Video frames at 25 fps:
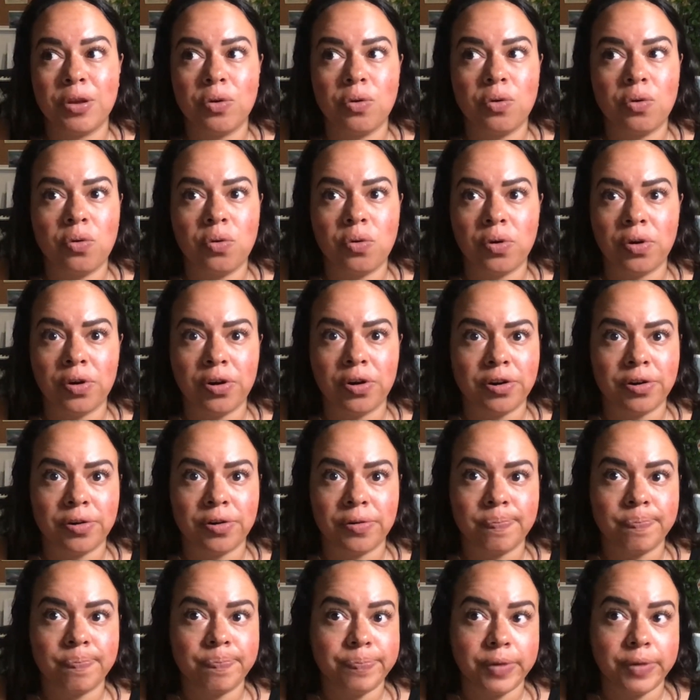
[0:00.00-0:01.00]

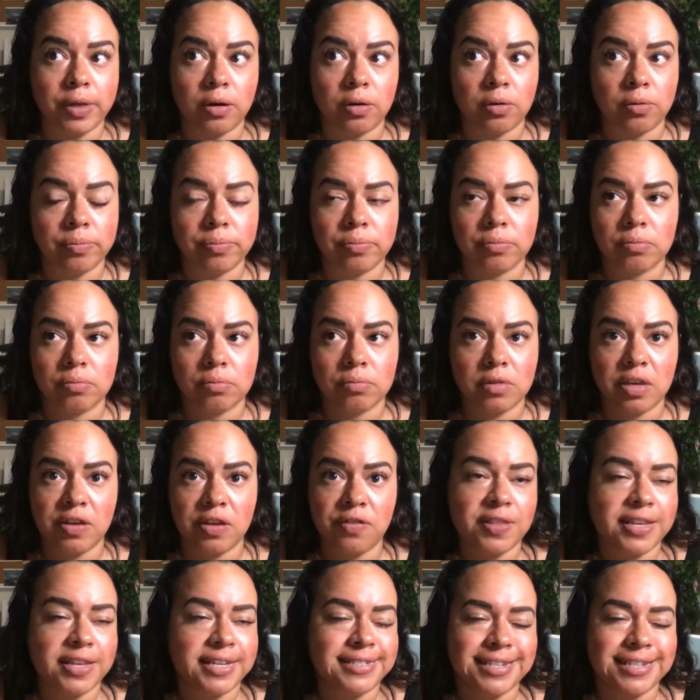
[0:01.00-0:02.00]
Or
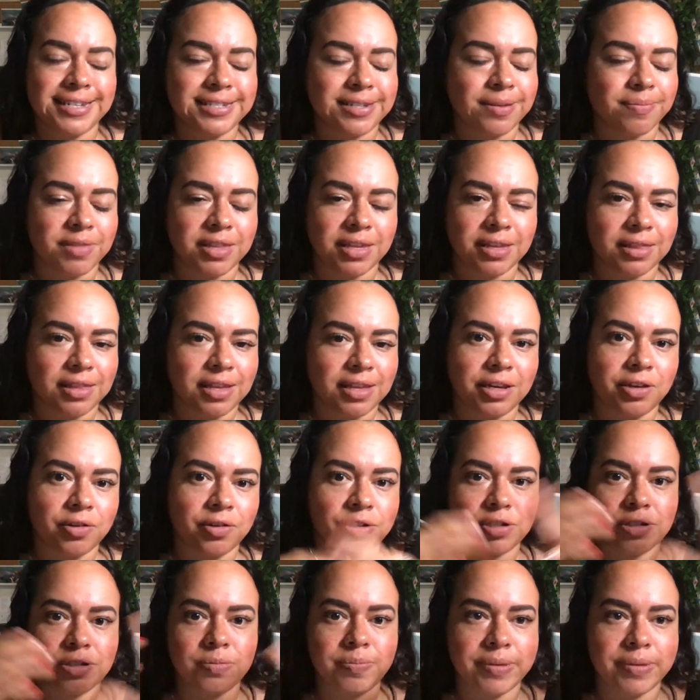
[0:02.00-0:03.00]
if they say something, then
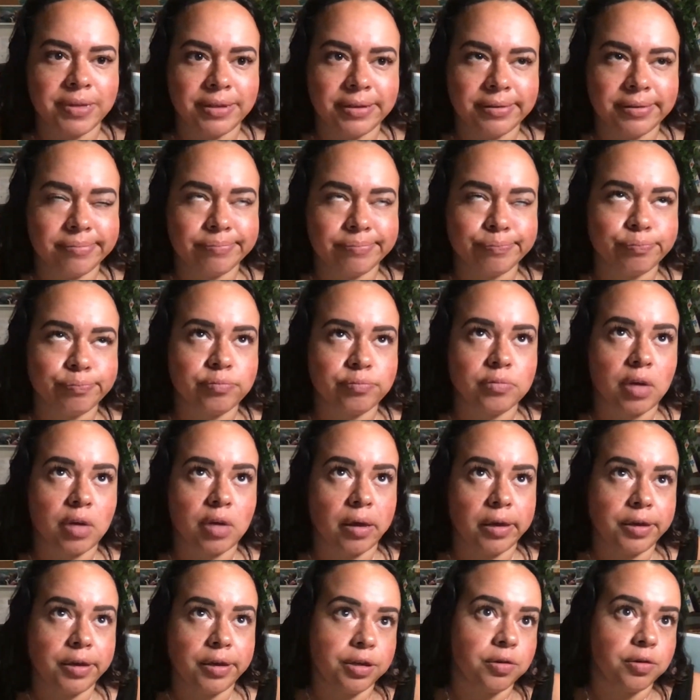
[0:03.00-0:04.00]

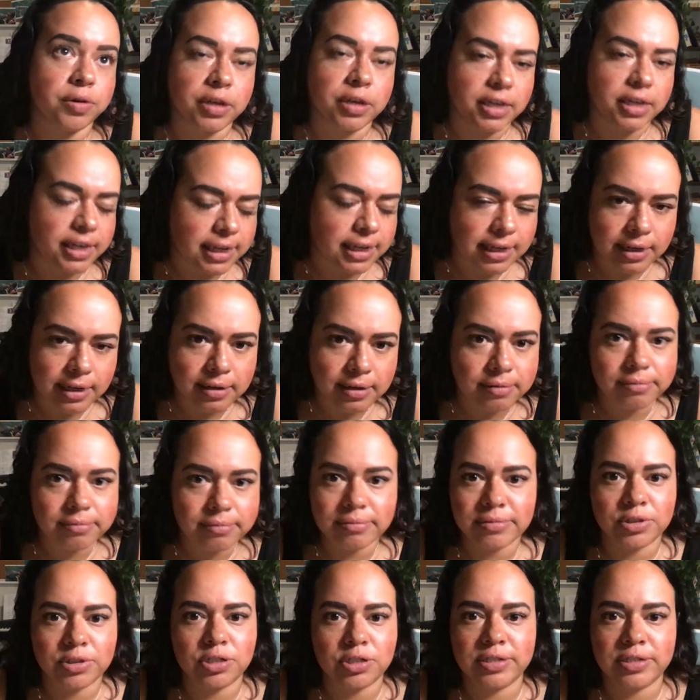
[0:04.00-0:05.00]
you can eat it.
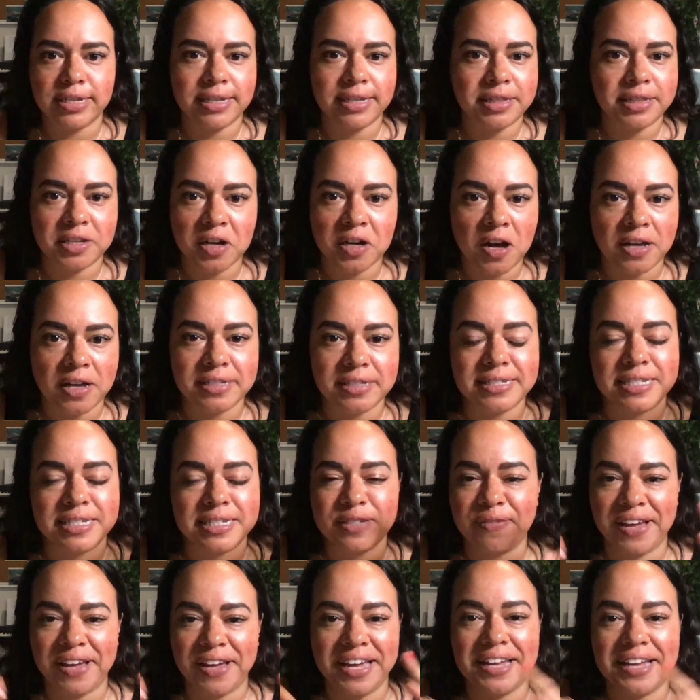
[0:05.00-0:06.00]
Just eat the cost. It's
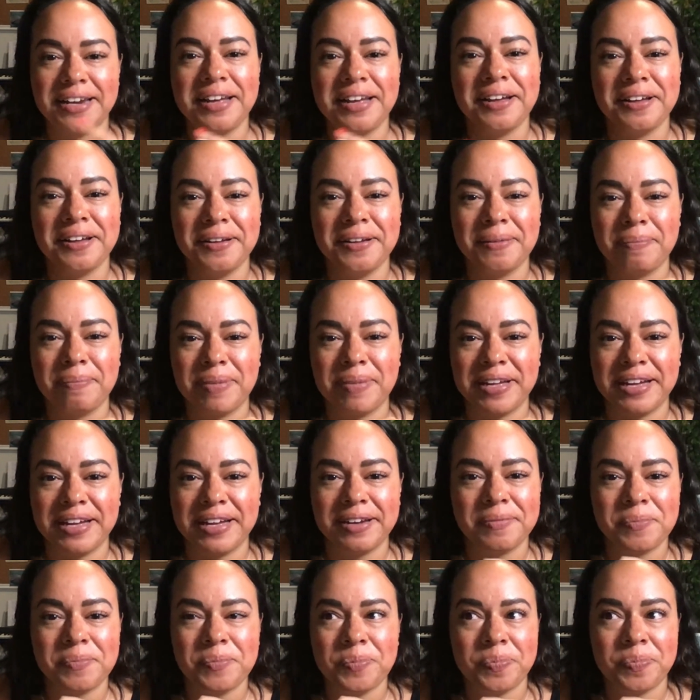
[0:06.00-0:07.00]
fine. But
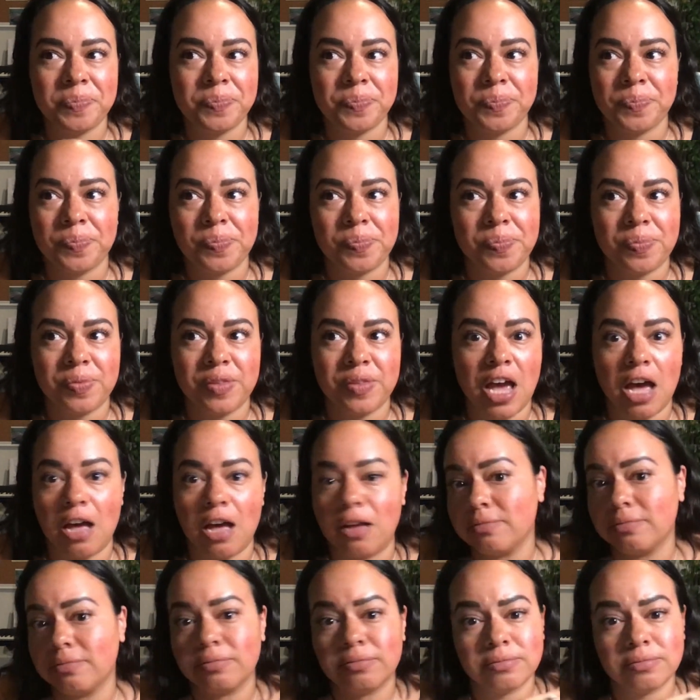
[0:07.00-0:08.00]
yeah,
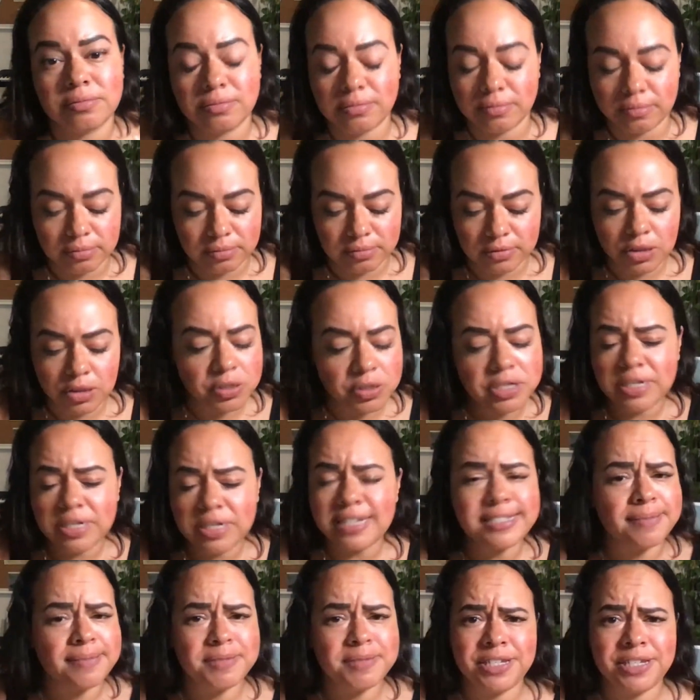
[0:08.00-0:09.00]

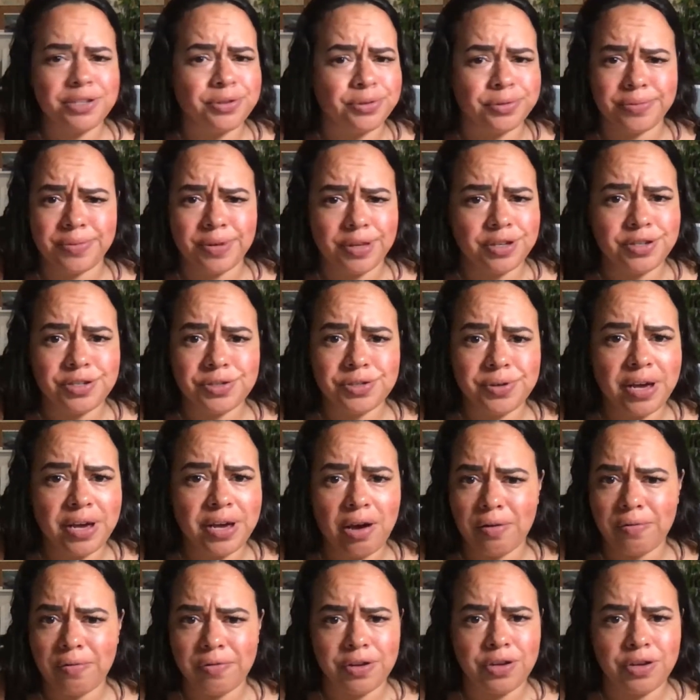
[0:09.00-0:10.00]
it's up to you. You do it
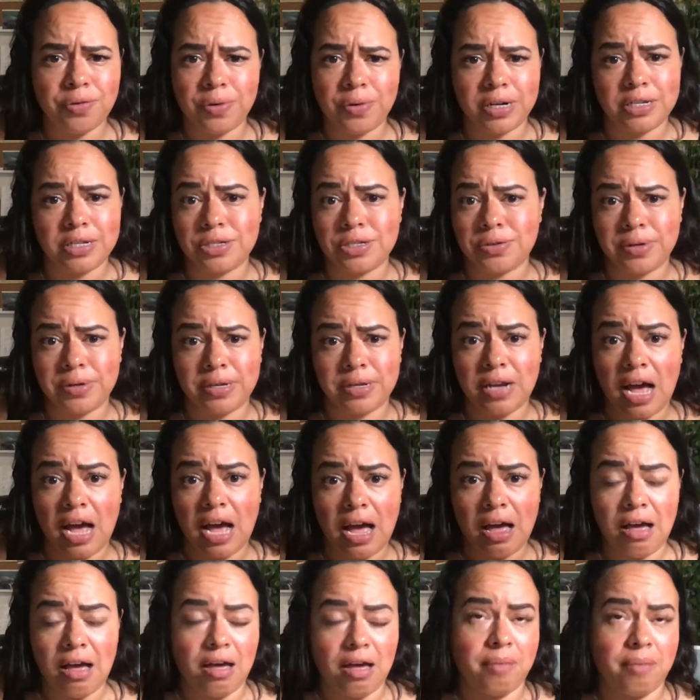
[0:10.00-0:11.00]
however you want to do it.
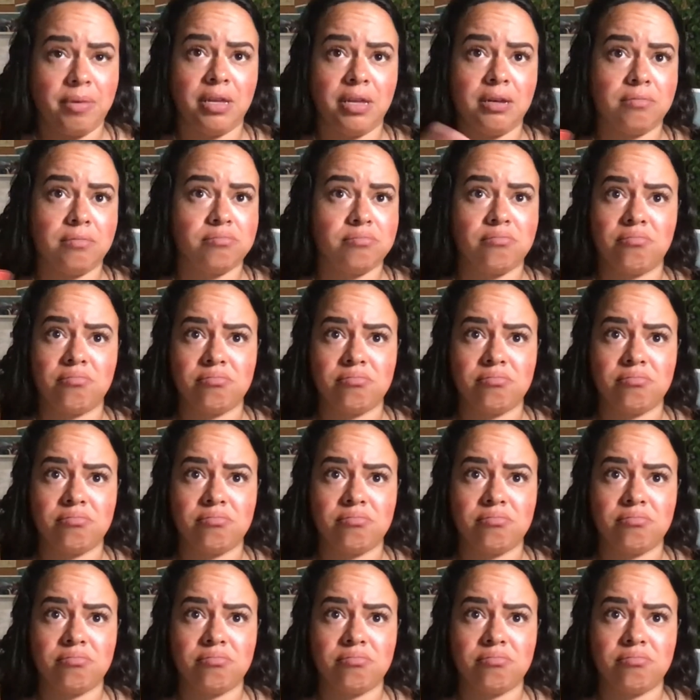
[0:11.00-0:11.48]
I mean,